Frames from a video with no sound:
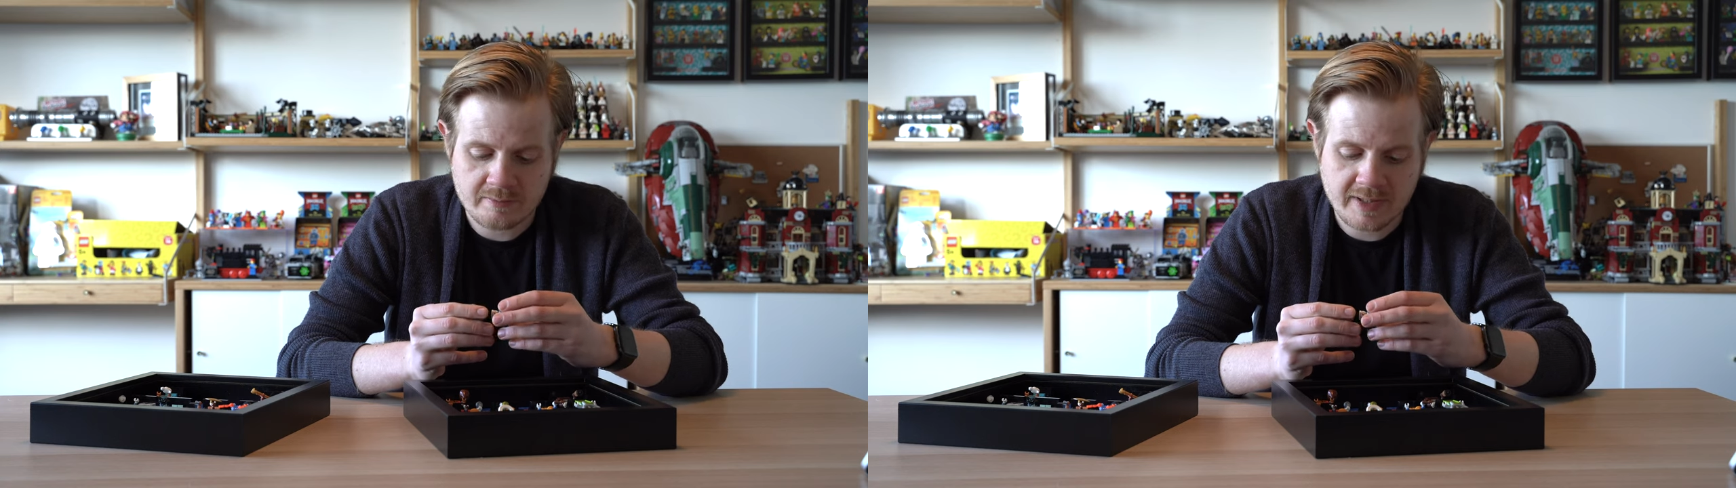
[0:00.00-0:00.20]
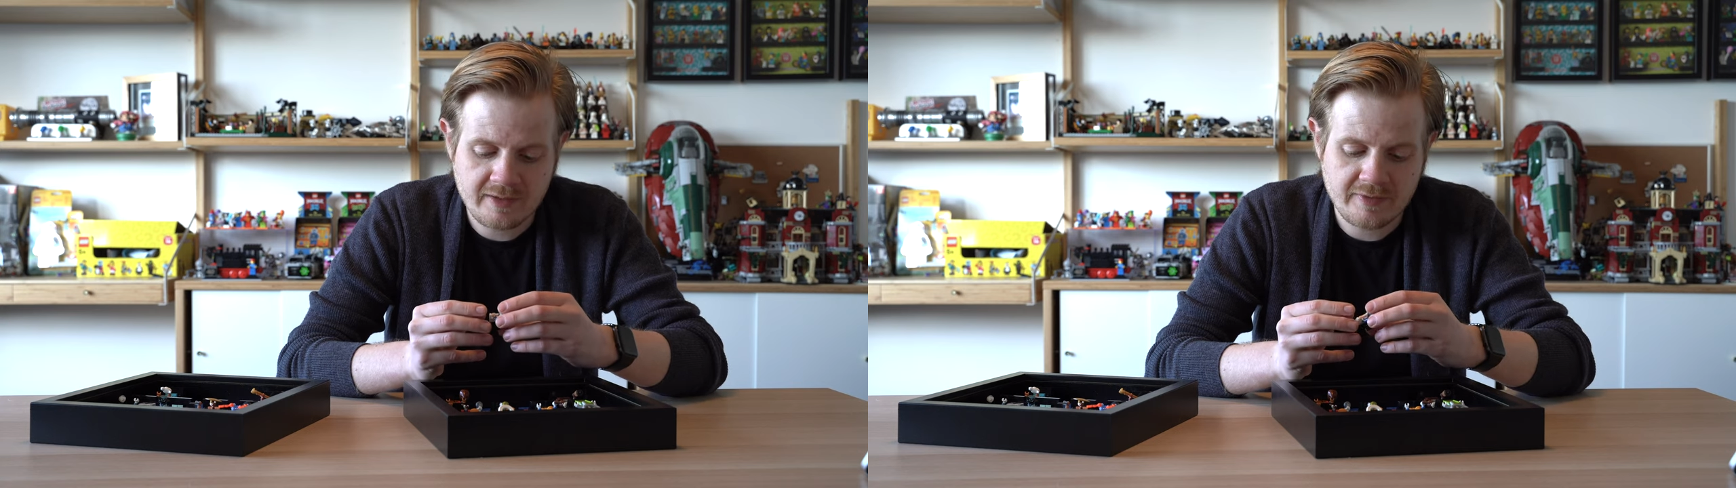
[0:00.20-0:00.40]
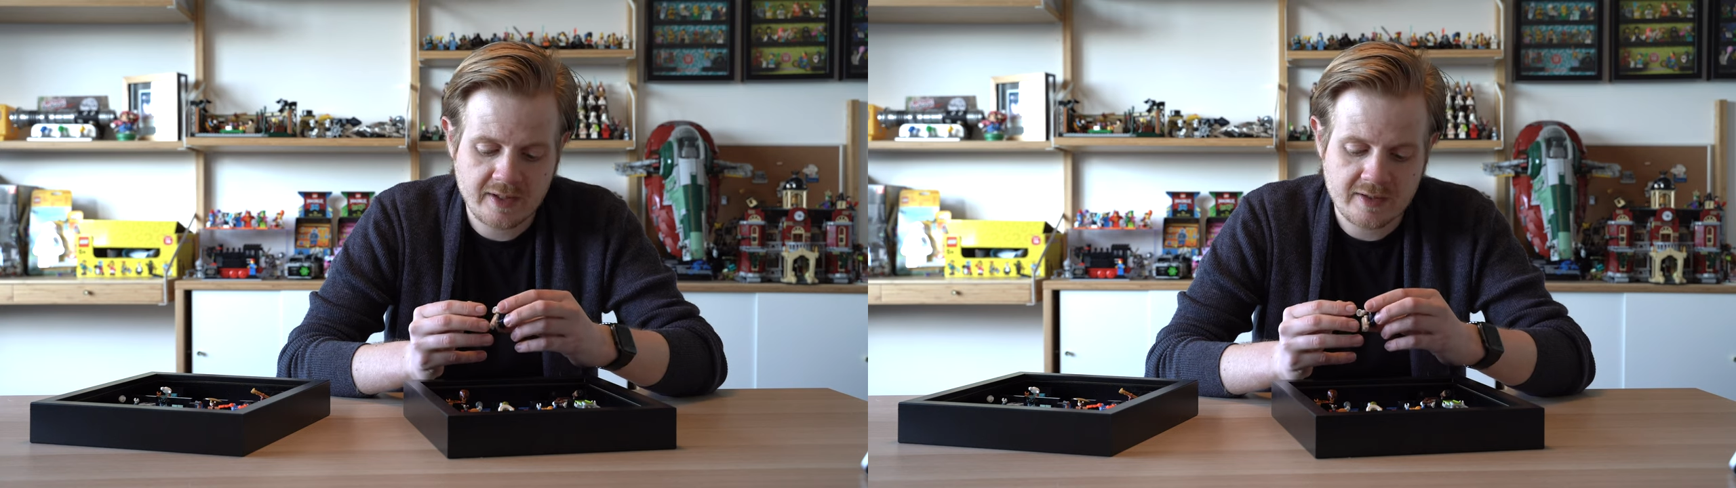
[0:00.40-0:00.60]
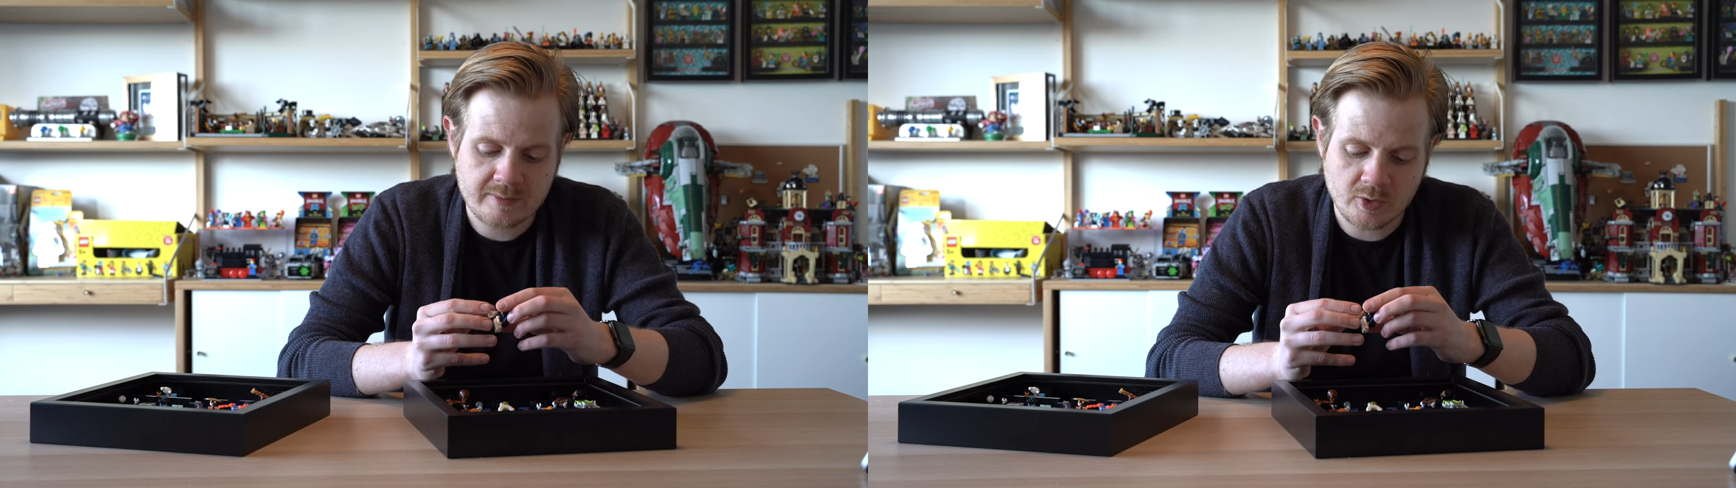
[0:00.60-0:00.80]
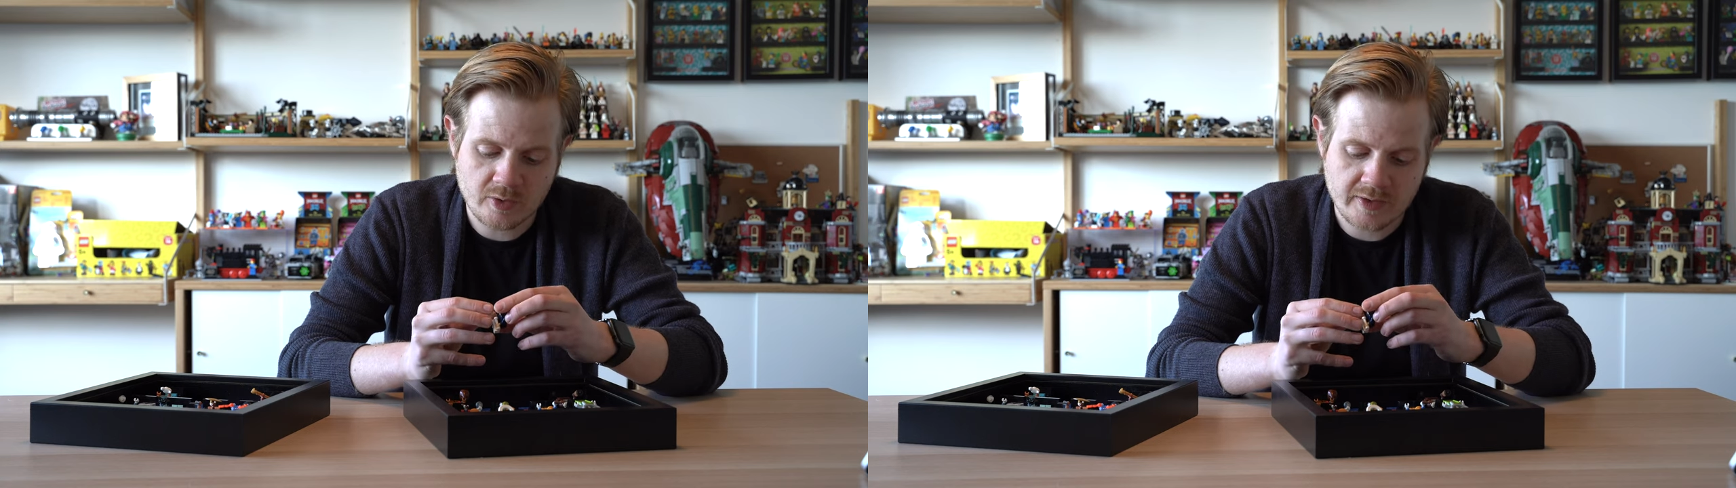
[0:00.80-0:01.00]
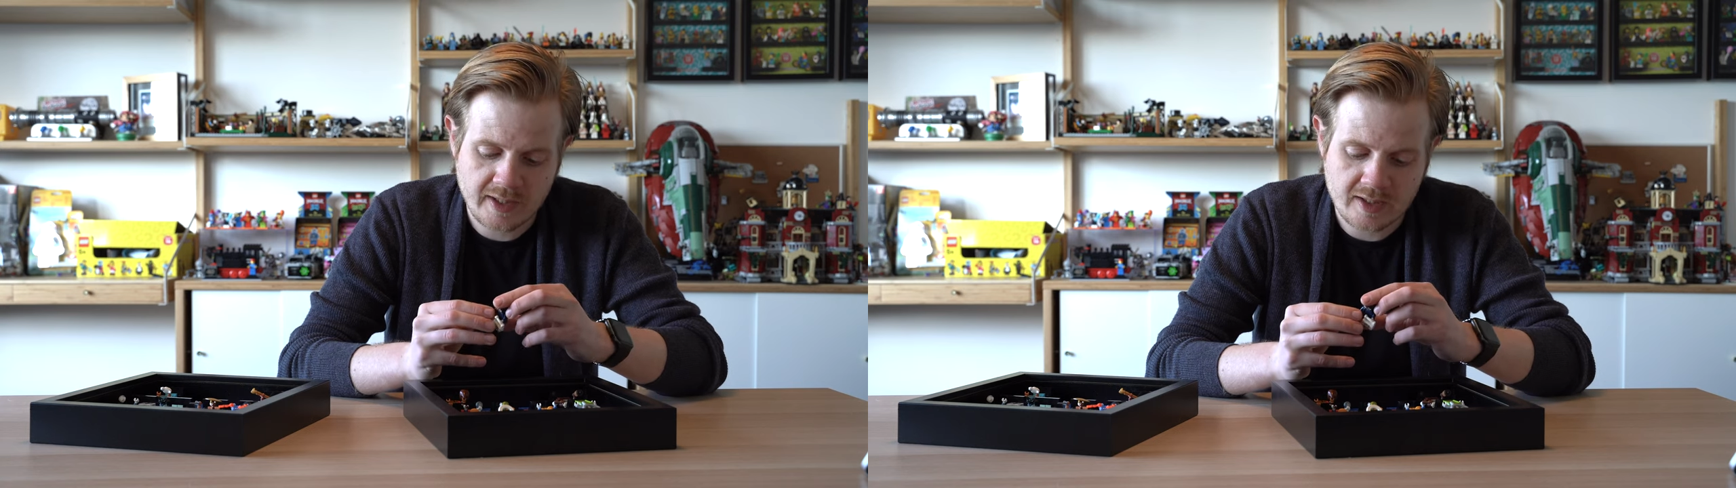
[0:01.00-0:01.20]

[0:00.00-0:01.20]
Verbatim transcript: minifigures more than the